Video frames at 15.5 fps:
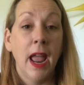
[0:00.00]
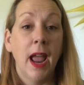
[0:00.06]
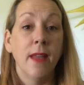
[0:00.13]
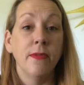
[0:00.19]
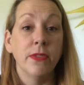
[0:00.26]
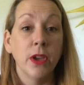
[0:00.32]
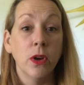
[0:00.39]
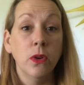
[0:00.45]

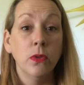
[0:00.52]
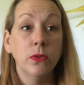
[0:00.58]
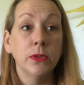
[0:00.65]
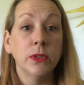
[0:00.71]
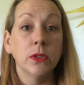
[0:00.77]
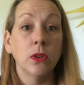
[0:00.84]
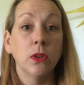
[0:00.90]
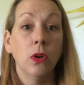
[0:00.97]
And
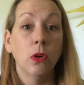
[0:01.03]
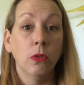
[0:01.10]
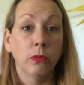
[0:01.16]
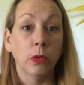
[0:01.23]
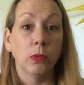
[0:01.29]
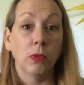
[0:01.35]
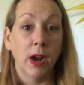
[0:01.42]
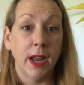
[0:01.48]
those
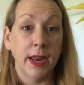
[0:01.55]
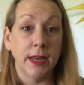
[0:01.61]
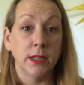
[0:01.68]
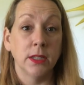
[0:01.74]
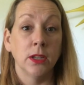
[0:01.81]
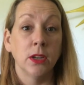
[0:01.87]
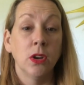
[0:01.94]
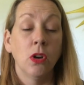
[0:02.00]

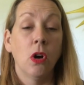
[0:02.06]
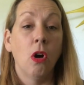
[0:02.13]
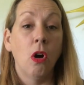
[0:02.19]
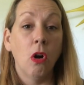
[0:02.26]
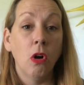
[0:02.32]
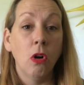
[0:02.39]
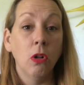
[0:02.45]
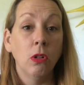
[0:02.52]
overwrite
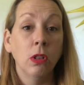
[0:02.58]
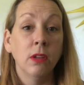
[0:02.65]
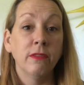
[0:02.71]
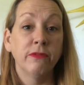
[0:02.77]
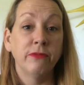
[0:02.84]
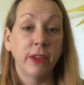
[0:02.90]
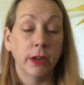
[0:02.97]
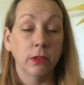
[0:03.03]
all
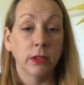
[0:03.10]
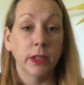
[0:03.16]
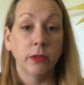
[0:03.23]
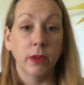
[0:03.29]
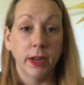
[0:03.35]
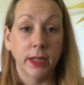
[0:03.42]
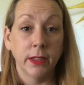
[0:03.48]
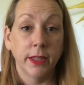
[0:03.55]

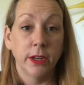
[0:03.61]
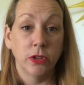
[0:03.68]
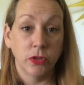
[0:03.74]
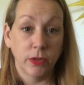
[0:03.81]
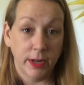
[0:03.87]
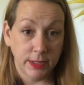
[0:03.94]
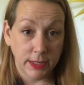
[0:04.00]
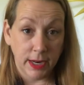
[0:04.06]
federally regulated
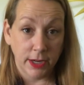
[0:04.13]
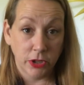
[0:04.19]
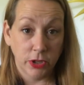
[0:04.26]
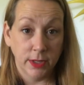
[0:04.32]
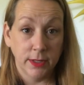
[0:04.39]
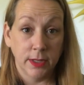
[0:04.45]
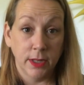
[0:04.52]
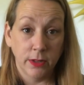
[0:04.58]

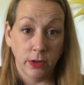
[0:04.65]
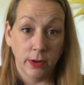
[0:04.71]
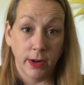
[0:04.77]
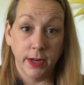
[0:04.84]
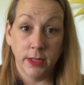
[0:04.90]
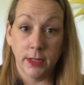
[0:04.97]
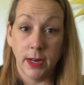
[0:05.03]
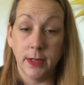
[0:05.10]
transactions in the
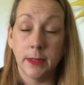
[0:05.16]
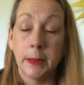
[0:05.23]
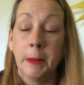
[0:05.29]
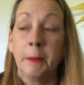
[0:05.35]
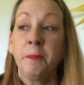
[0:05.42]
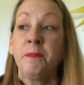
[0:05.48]
United States.